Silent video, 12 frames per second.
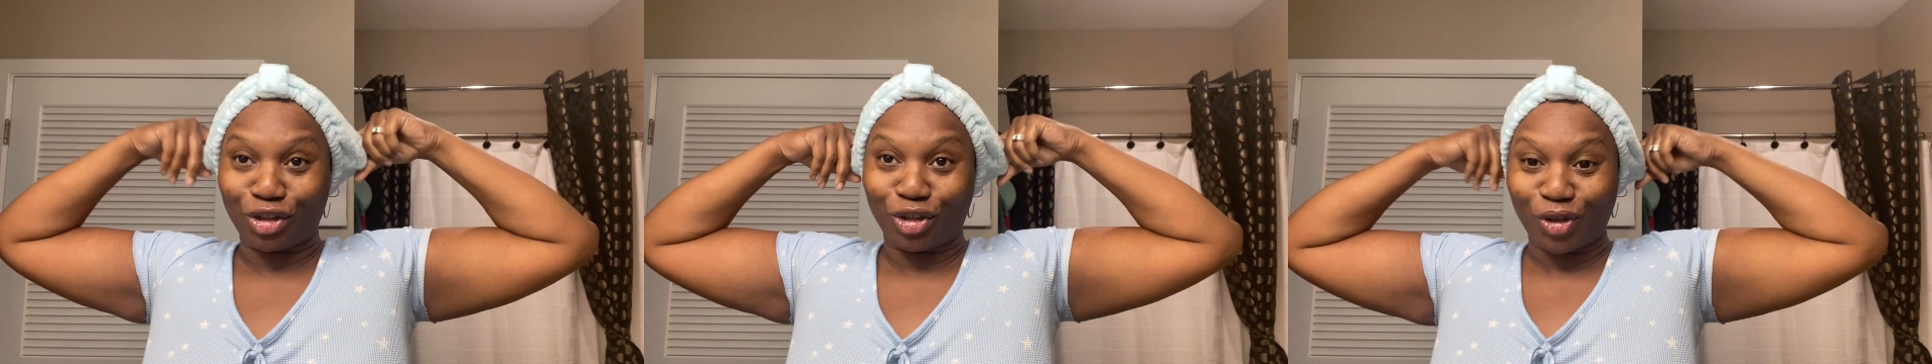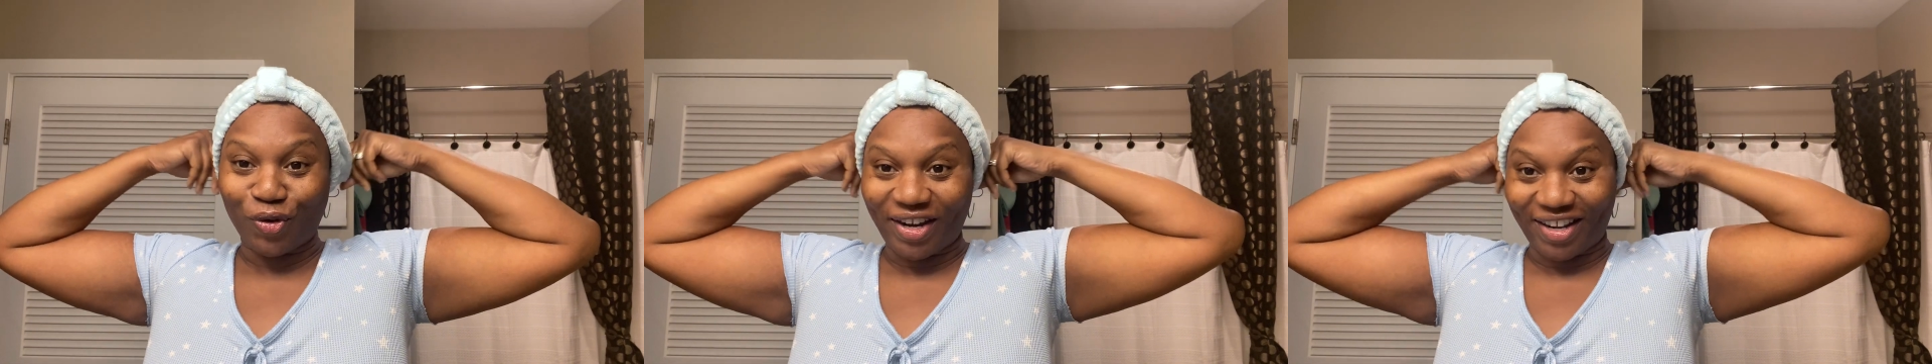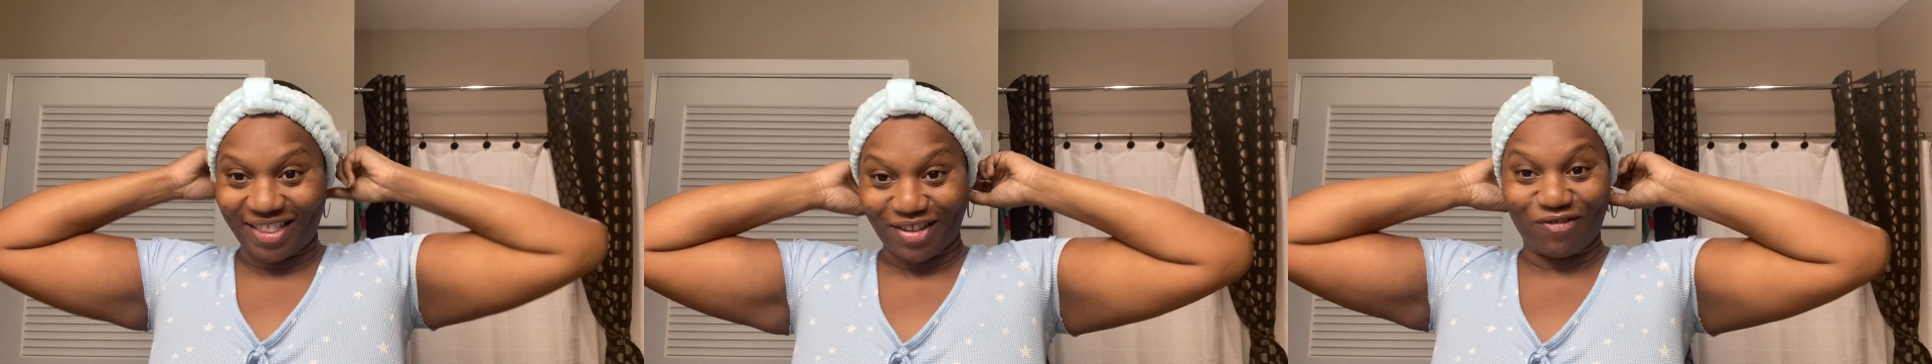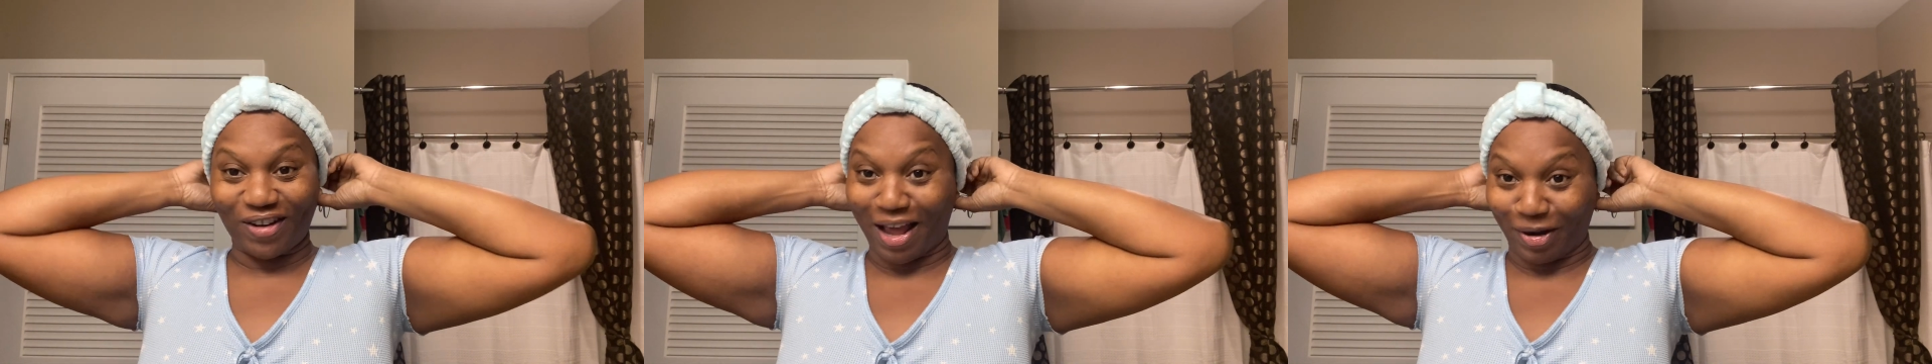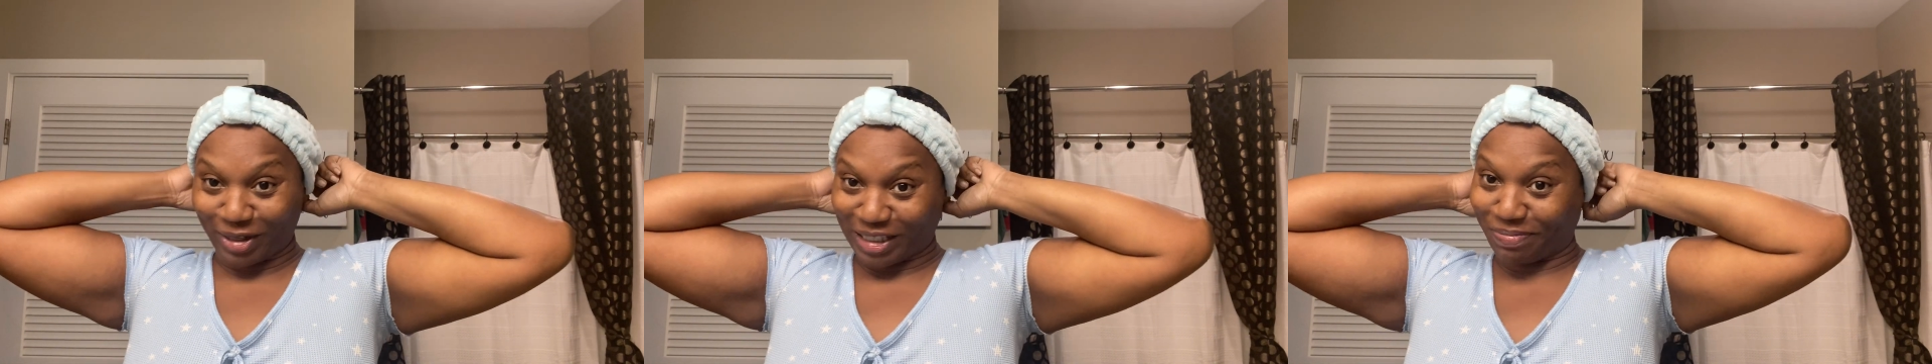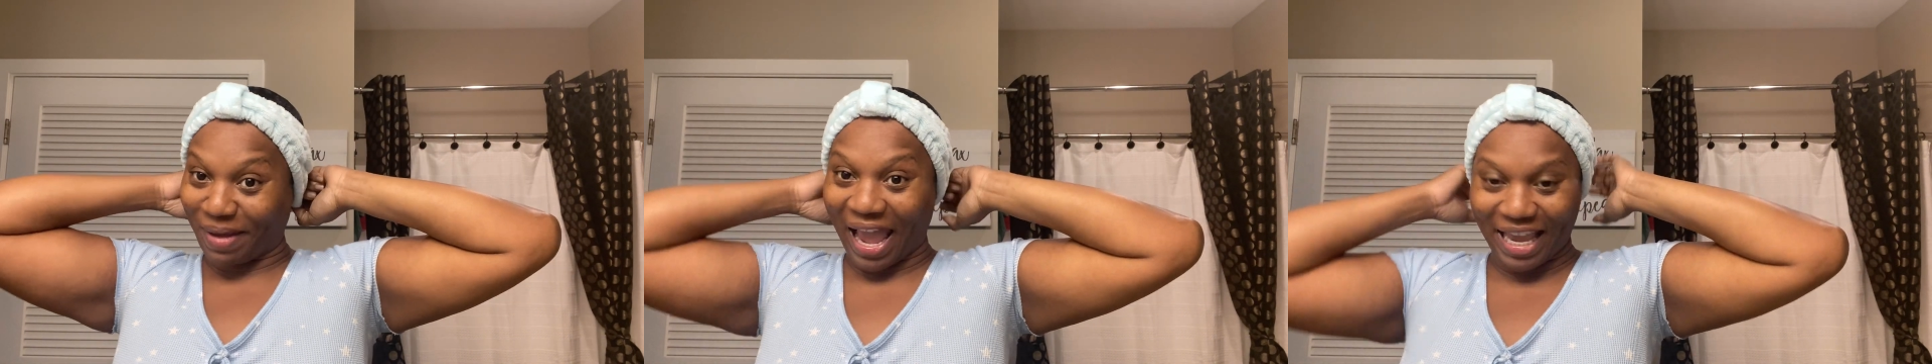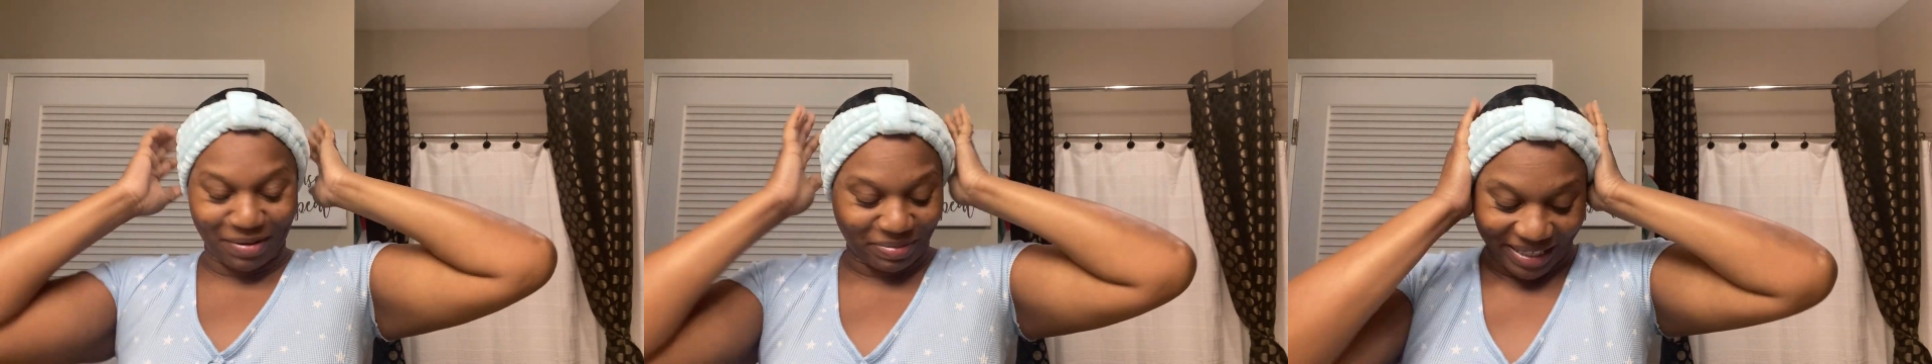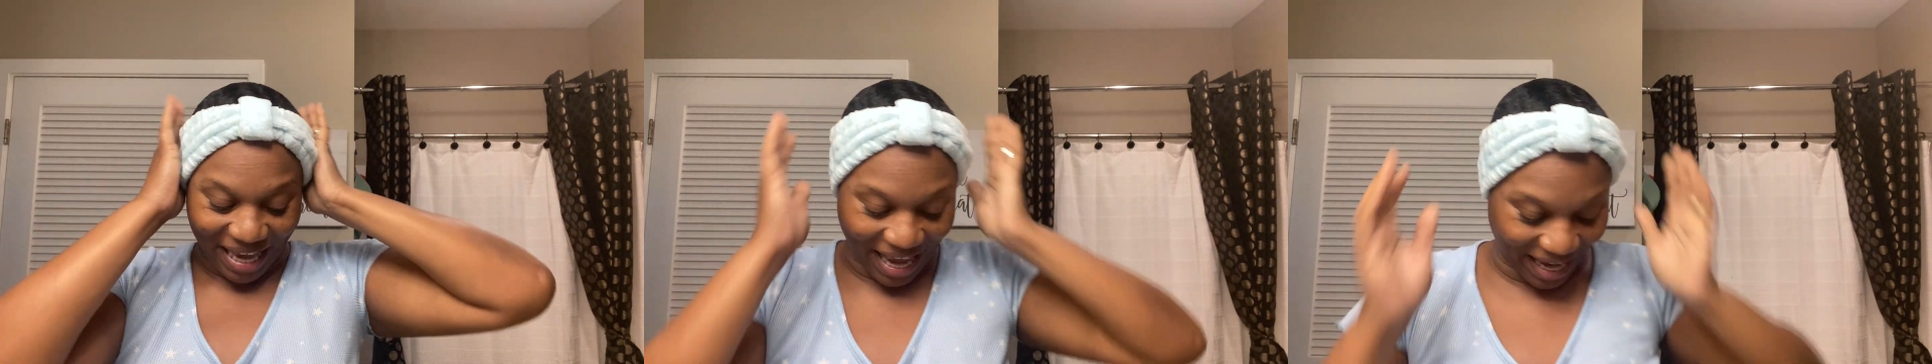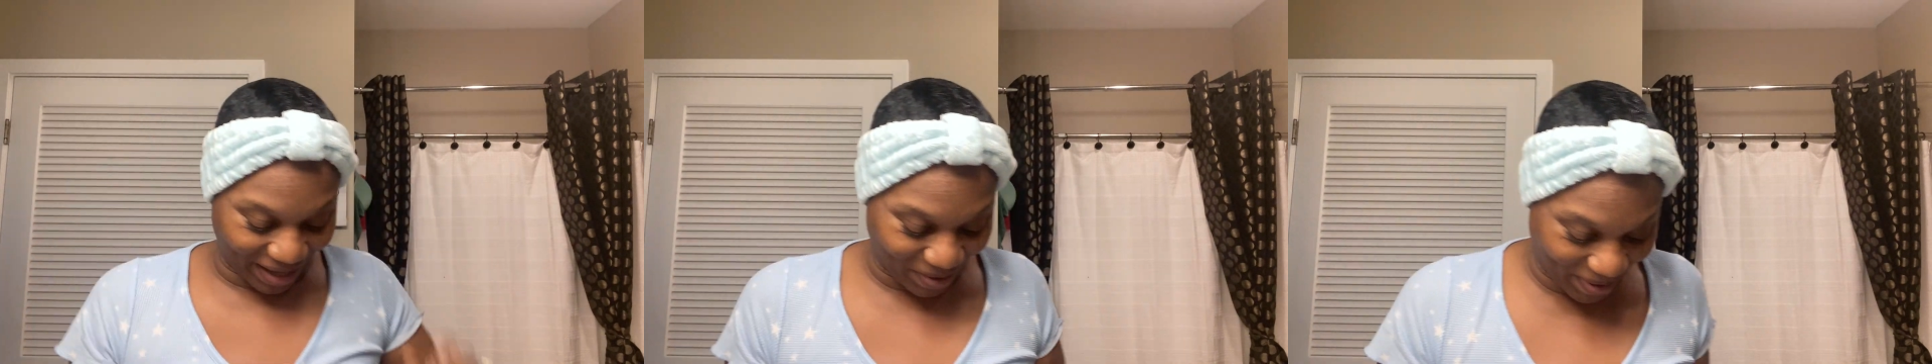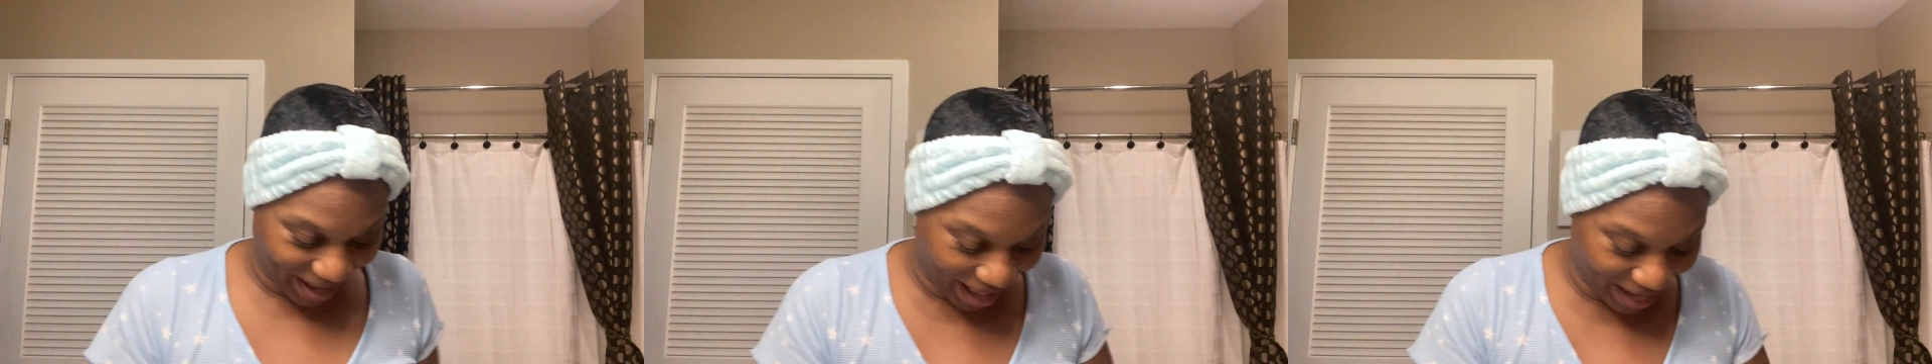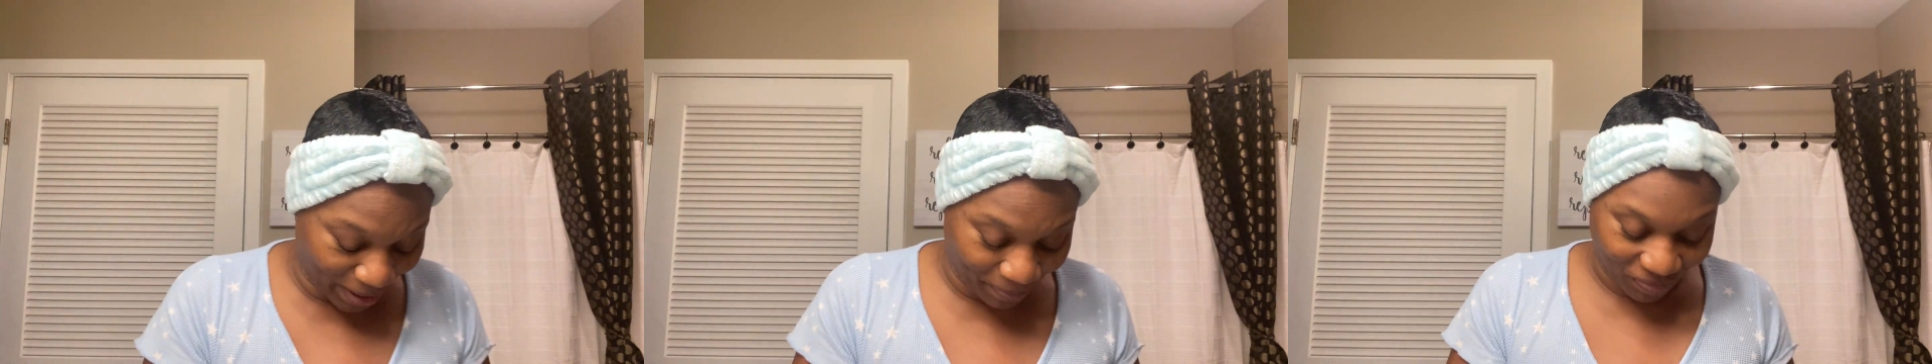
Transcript: joining the Flawless Babes gang, okay?